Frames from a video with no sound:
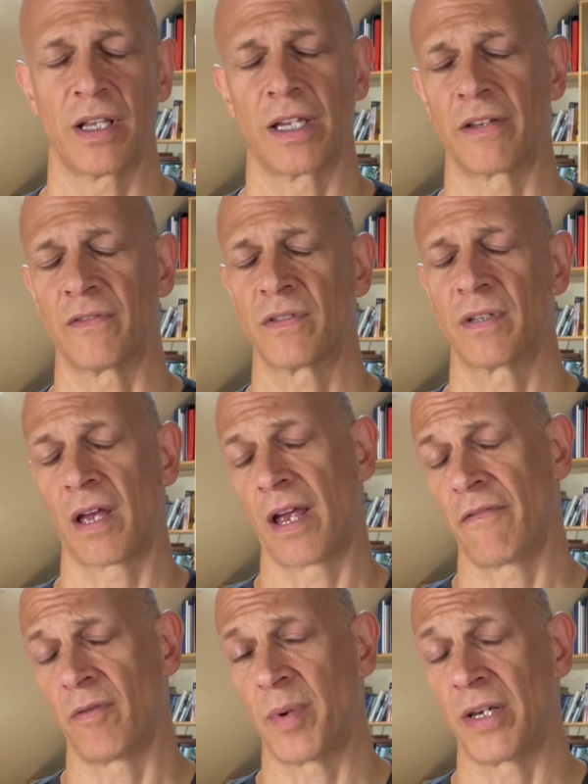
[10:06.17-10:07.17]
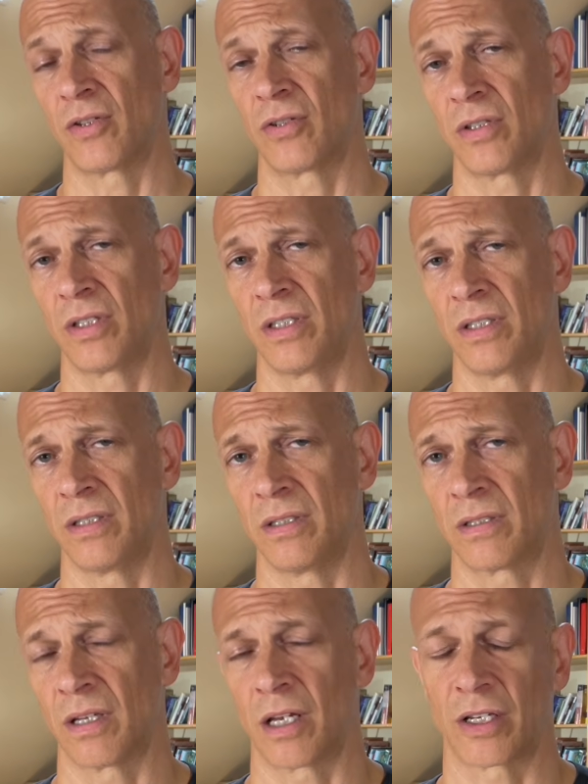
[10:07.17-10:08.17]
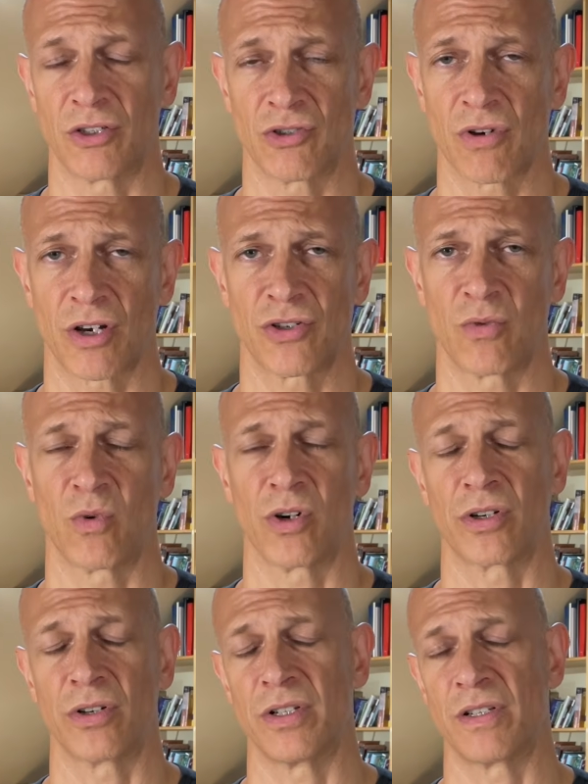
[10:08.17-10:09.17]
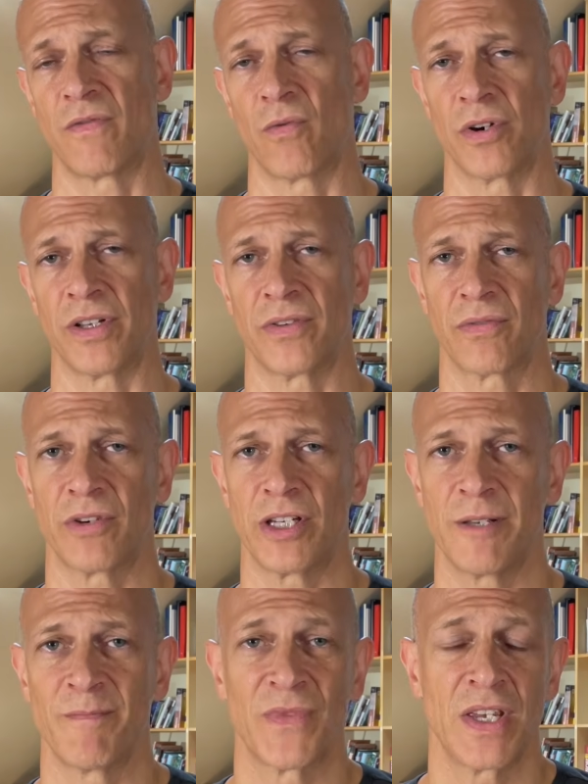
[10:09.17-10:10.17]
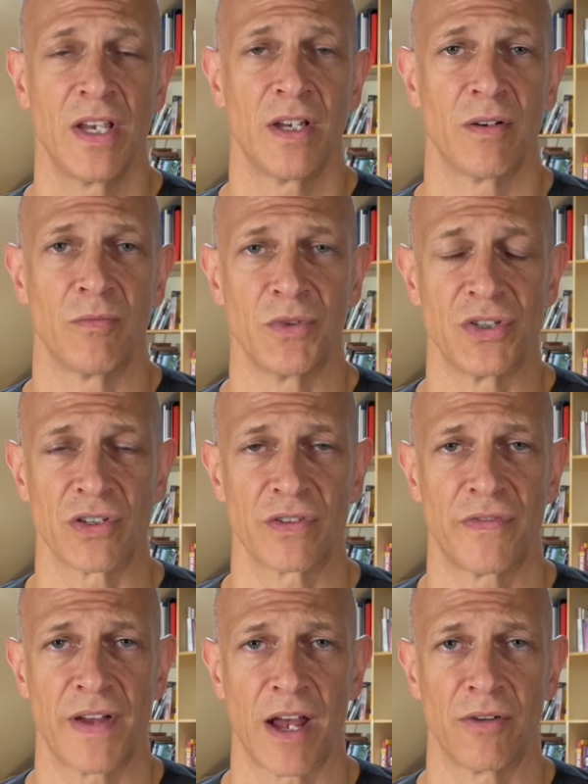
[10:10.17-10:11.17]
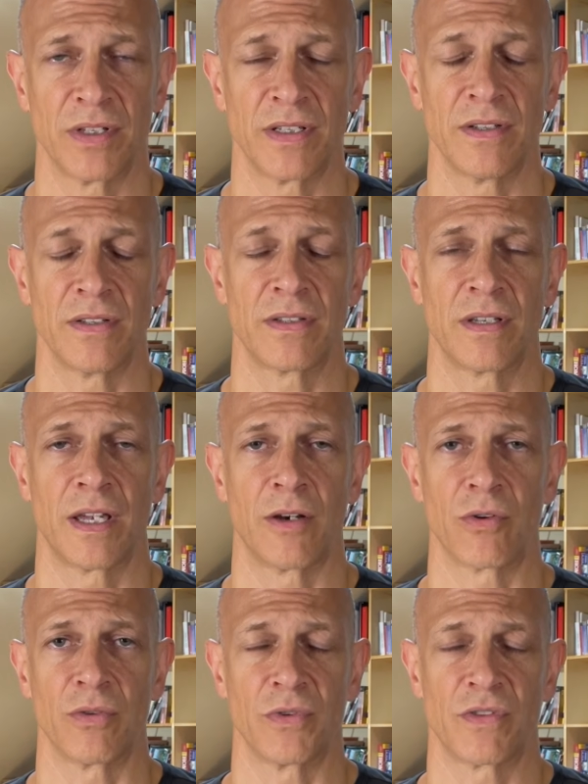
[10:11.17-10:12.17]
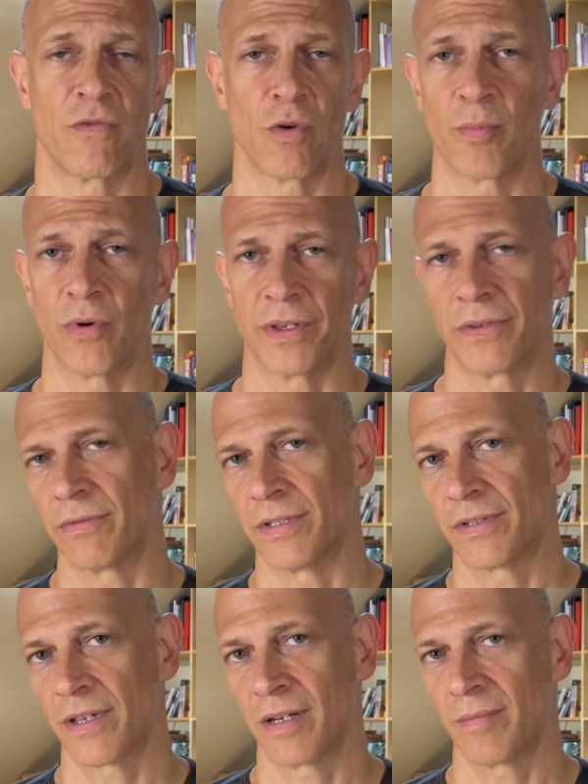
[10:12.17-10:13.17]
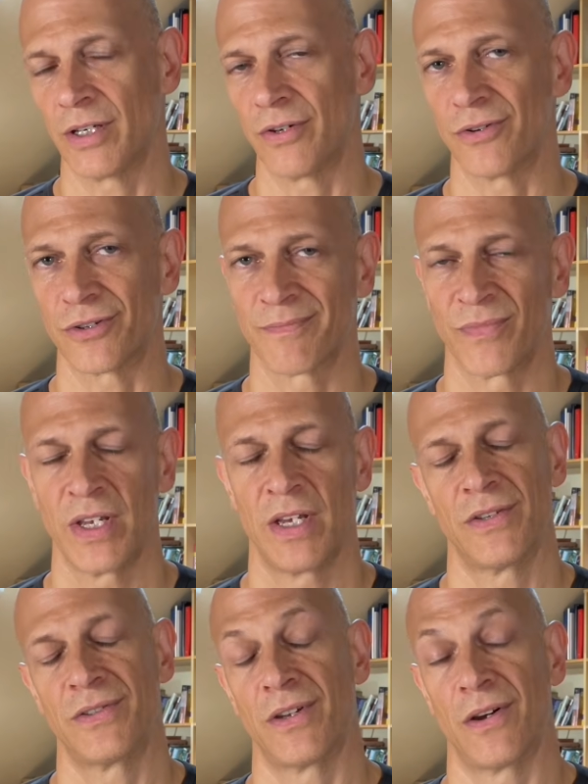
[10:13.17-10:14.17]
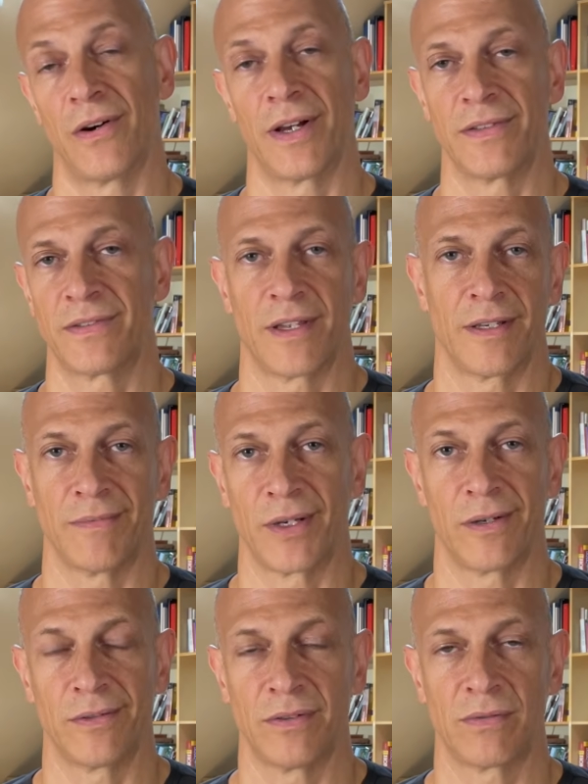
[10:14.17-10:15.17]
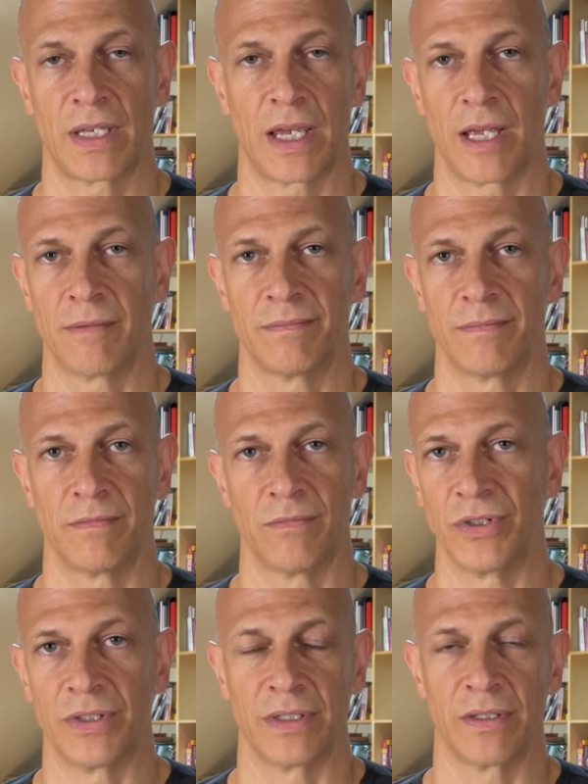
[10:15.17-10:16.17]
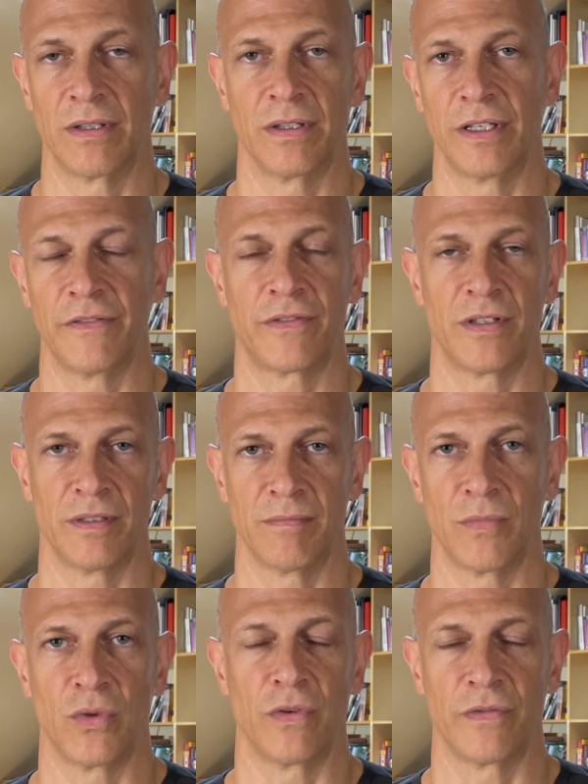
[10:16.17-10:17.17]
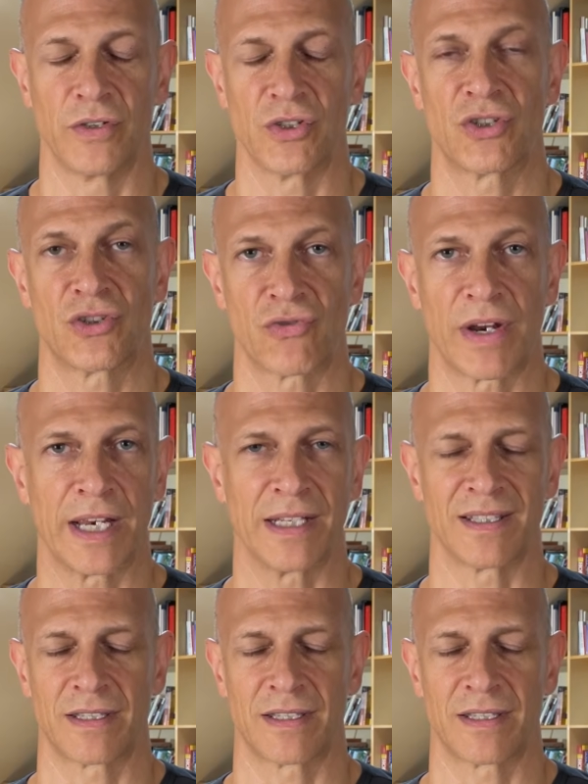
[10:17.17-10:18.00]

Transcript: Like if I have a patient, he's a construction worker, he's 43, and we just found his aorta was 4.3 centimeters. So I said, you can't really lift and move and strain.